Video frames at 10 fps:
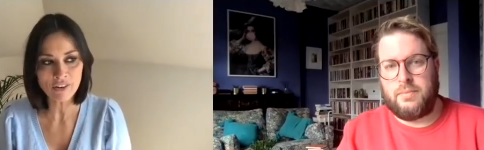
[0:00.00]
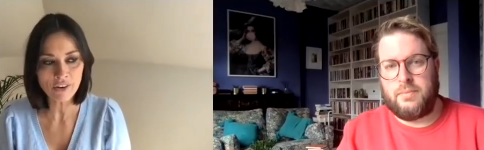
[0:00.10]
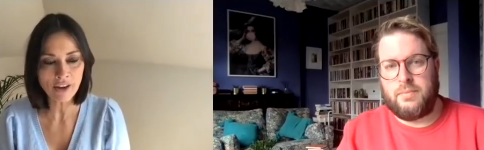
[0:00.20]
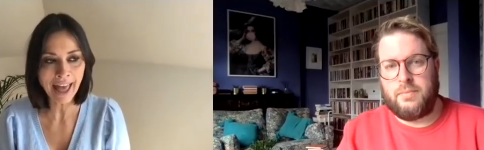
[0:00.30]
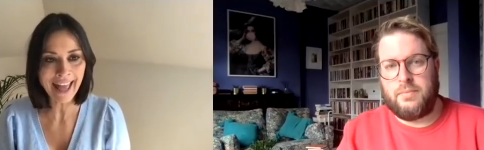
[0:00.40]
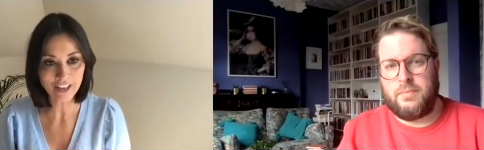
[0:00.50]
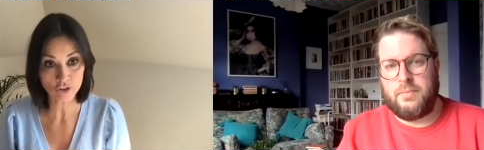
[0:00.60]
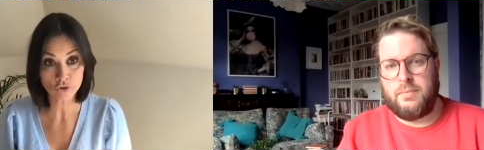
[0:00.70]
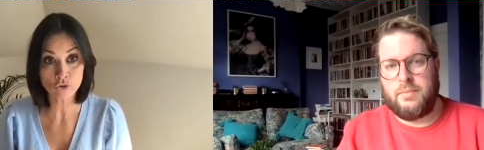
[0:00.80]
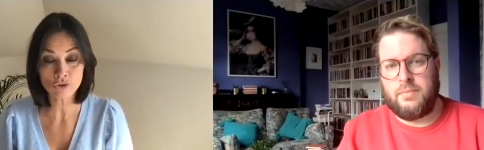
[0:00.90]

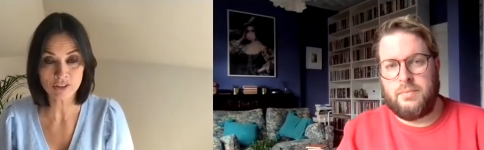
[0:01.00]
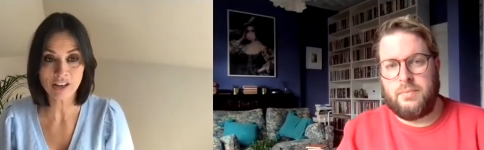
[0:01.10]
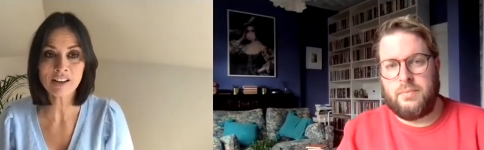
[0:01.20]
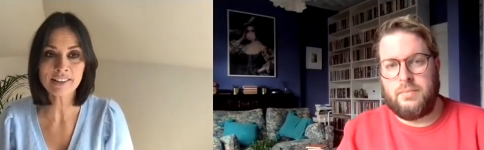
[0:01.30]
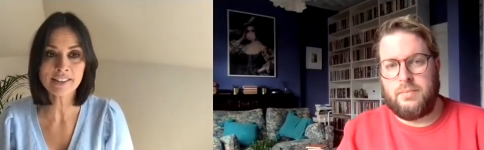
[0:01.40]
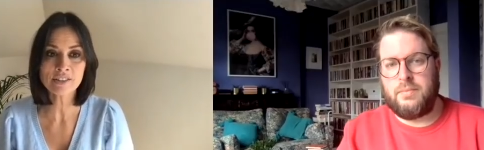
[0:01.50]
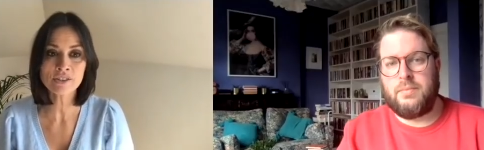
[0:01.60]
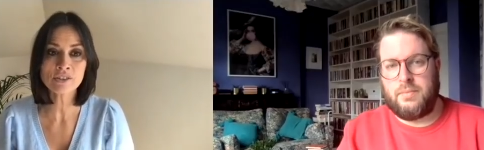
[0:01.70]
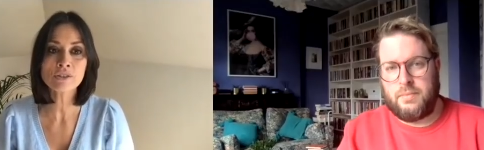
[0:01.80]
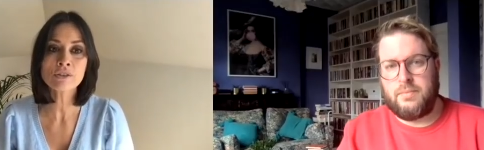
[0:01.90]

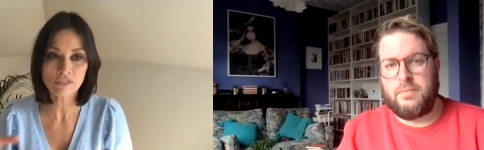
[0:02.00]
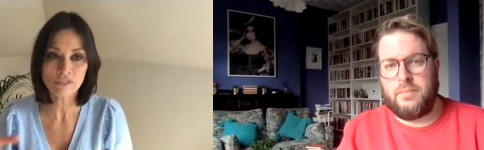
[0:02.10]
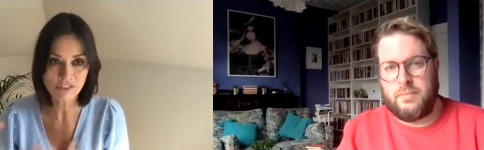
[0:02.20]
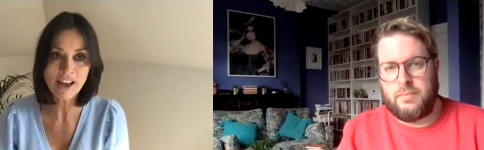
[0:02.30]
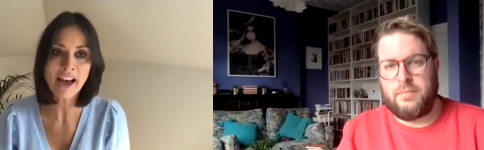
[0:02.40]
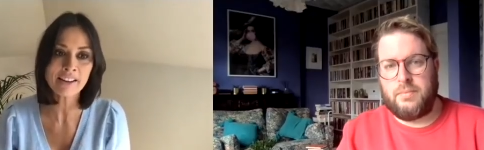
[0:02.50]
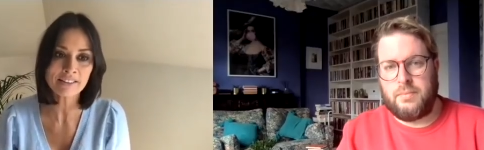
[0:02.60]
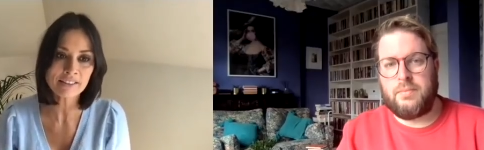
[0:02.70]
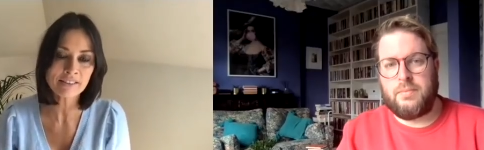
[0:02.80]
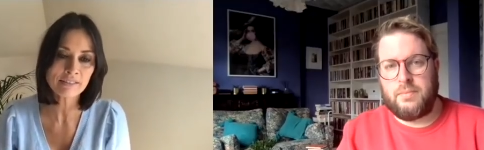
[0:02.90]
Speaker 1: exorcise that
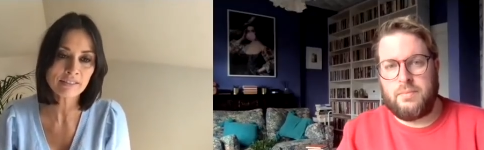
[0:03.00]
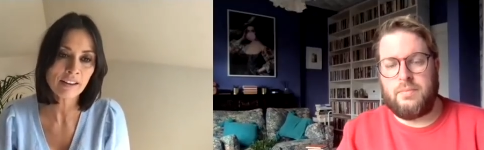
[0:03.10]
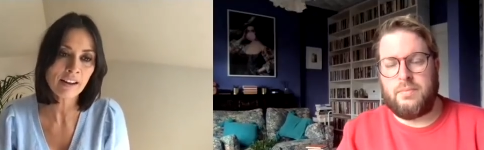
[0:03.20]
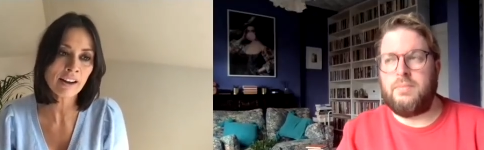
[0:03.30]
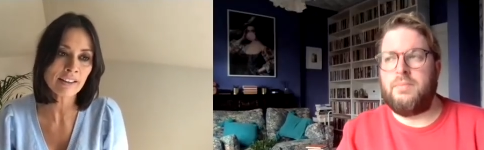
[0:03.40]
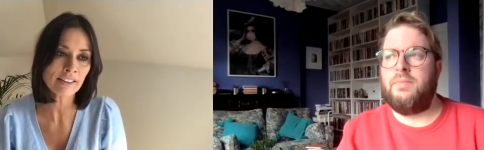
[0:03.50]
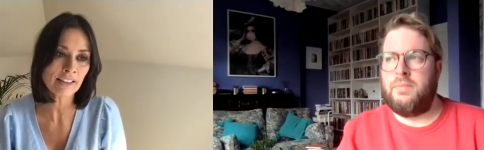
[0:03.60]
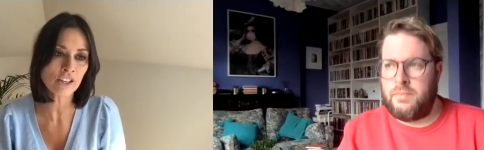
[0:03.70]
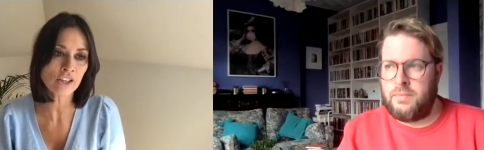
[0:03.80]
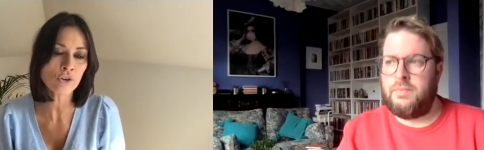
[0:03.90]
I, hmm. I,
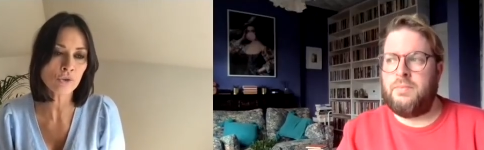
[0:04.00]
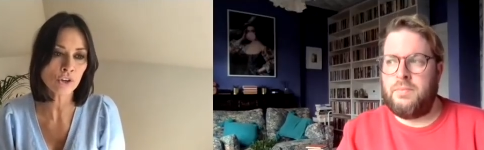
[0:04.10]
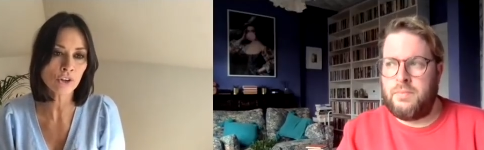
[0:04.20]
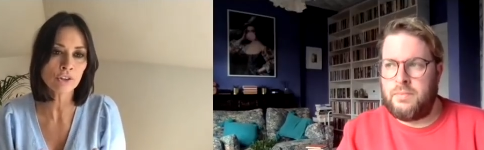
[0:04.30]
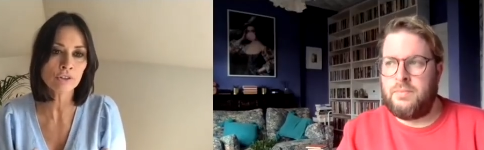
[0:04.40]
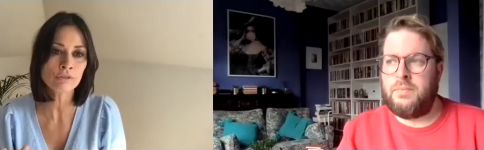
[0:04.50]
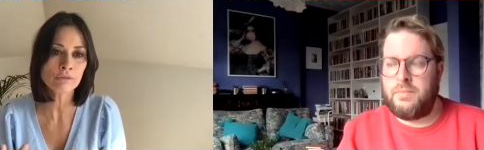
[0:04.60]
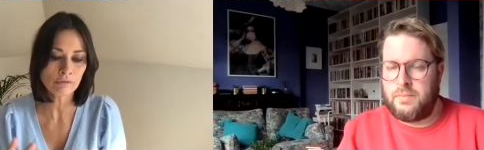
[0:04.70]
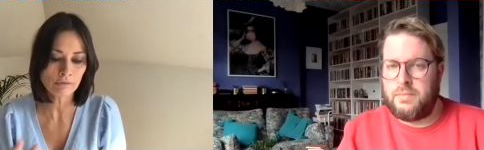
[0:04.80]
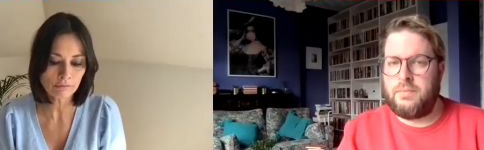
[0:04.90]
think you can
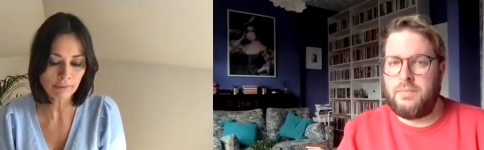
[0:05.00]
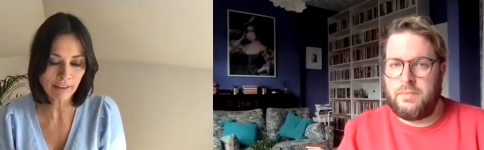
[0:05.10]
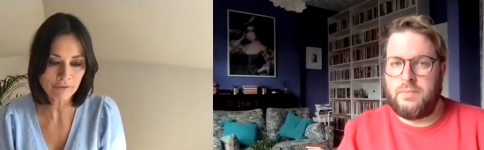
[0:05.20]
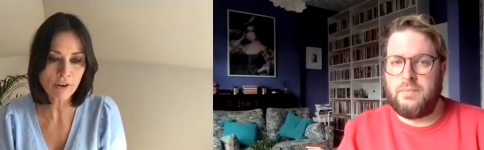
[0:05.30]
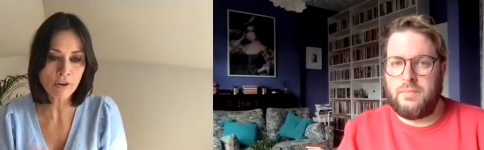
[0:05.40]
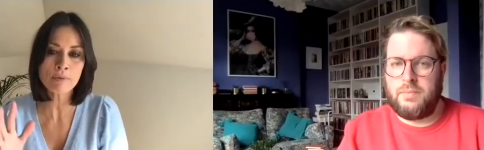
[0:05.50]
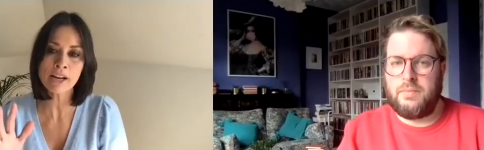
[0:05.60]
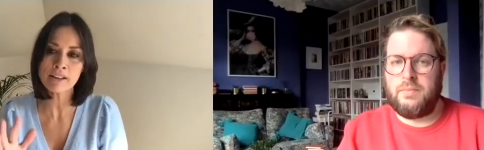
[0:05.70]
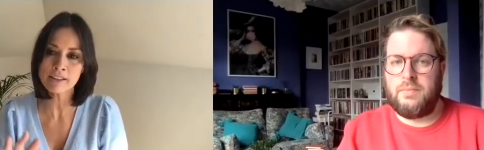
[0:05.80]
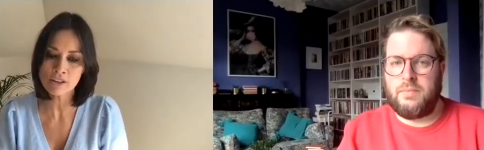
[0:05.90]
have therapy i
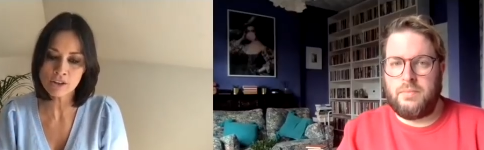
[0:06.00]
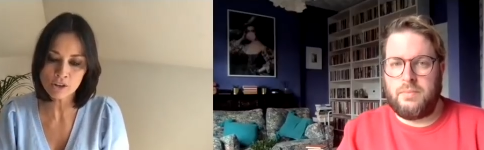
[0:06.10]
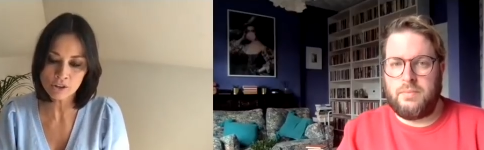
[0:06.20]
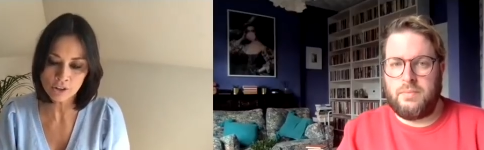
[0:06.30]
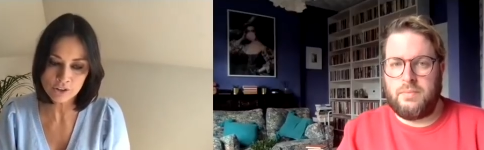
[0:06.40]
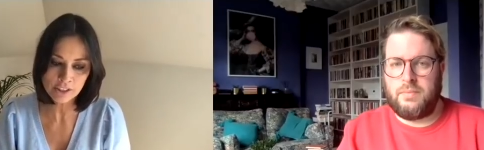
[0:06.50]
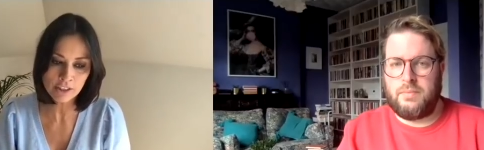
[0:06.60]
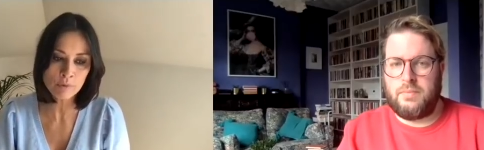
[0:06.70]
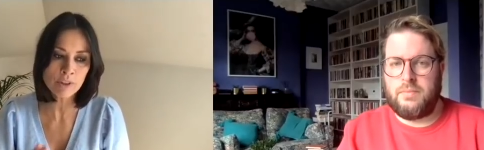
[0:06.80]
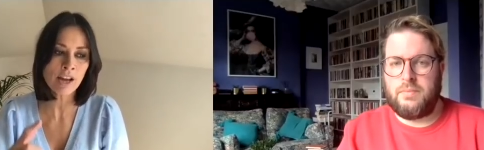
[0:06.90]
think you can learn to live
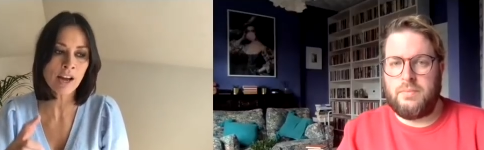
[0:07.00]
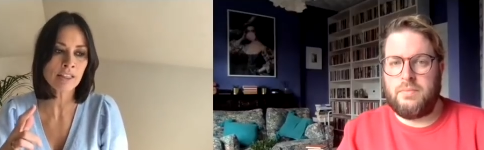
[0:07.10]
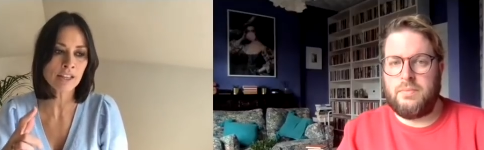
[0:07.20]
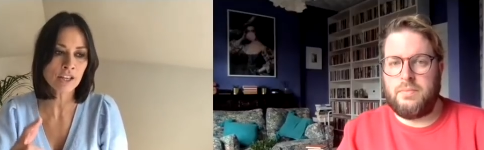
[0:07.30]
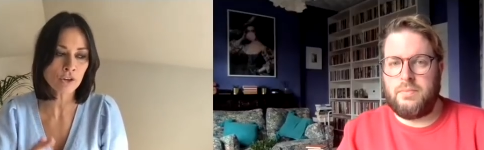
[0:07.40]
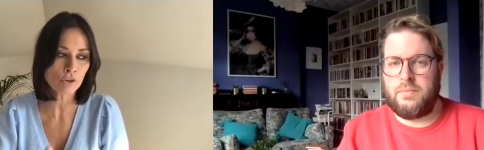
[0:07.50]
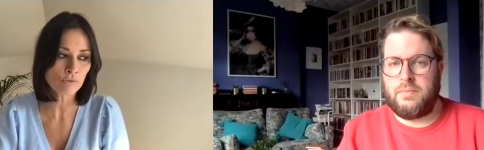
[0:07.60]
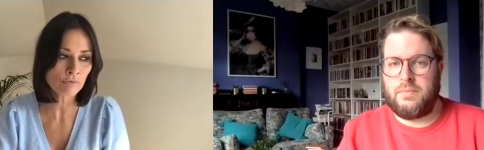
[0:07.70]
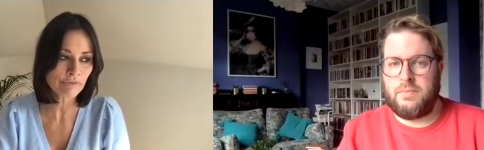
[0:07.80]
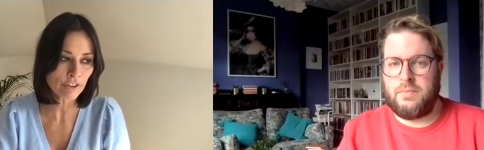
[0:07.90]
with it i think you
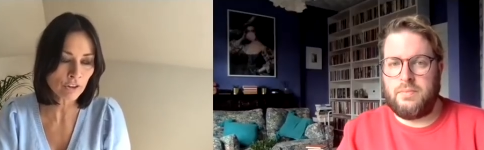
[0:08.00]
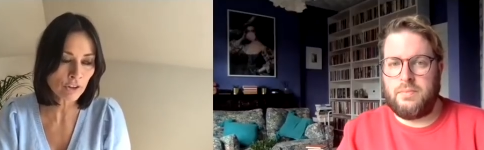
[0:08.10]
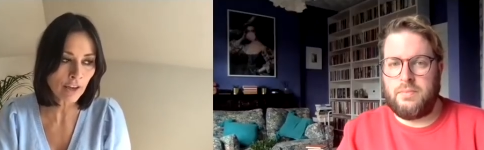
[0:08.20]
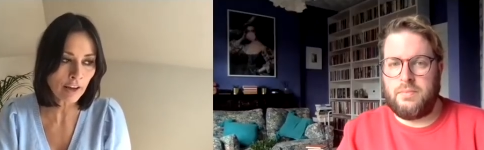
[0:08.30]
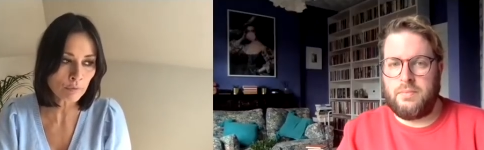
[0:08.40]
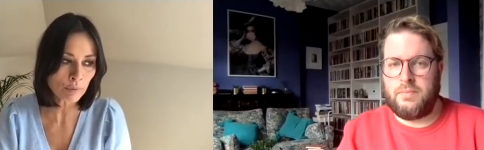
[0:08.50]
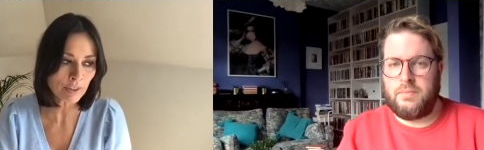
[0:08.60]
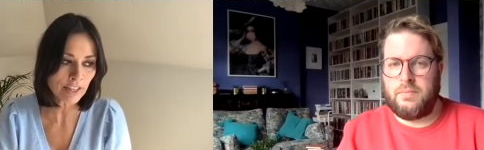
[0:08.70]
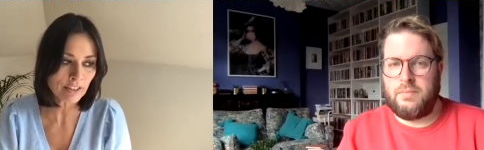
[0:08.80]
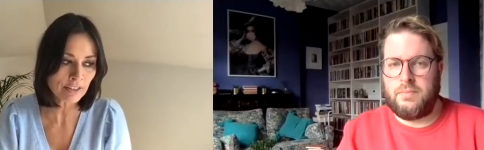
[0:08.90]
can fill your life
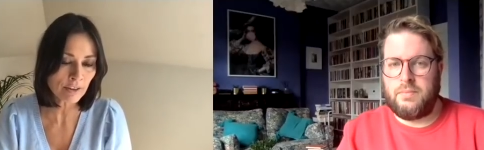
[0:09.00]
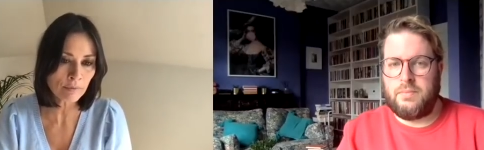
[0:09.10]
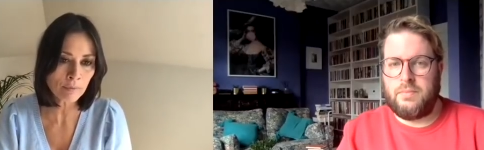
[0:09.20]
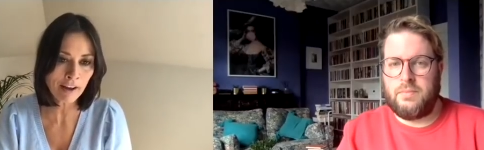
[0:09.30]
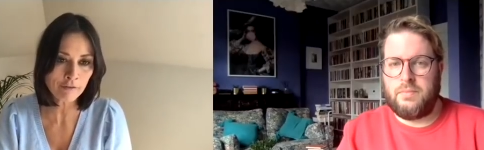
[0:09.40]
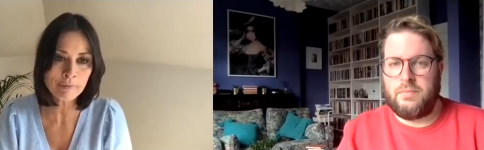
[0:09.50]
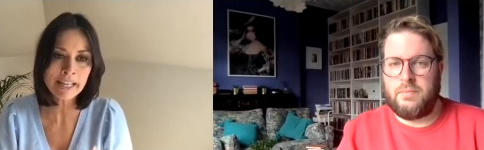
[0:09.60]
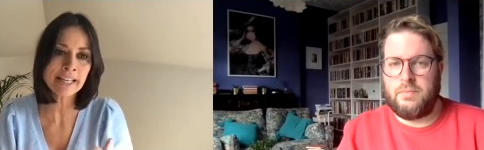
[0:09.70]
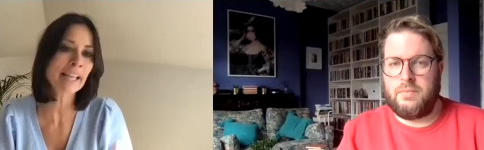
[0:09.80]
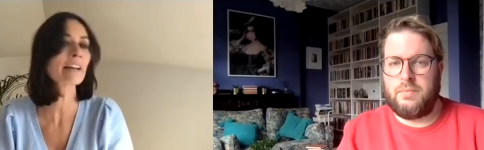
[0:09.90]
with things that have
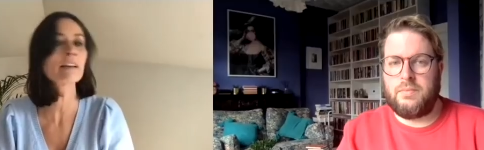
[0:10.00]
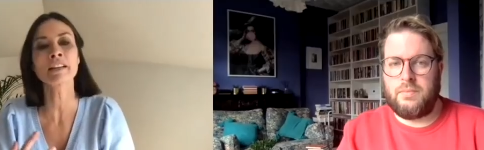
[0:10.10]
meaning and give